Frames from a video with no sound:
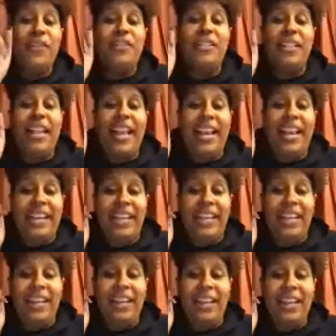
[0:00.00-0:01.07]

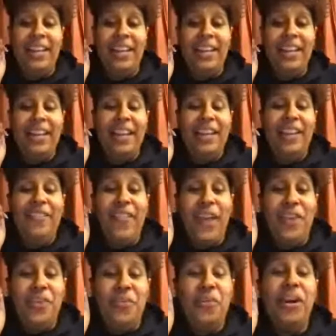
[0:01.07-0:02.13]
lady
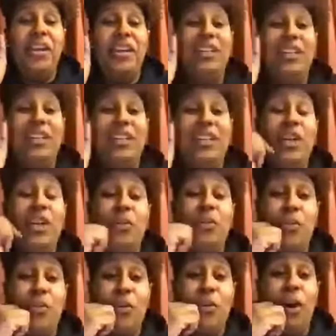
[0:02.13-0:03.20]
that you could literally
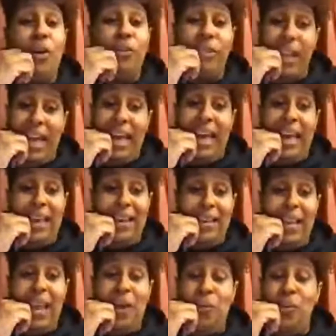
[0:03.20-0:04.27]
Google online,
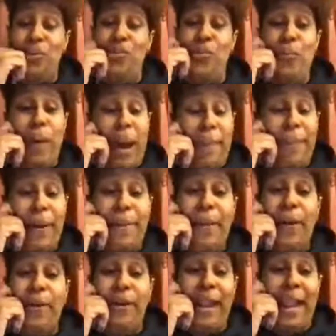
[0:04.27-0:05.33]
and when you pop up
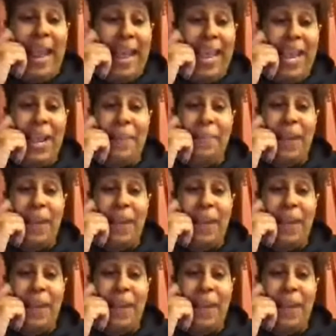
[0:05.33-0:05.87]
her name,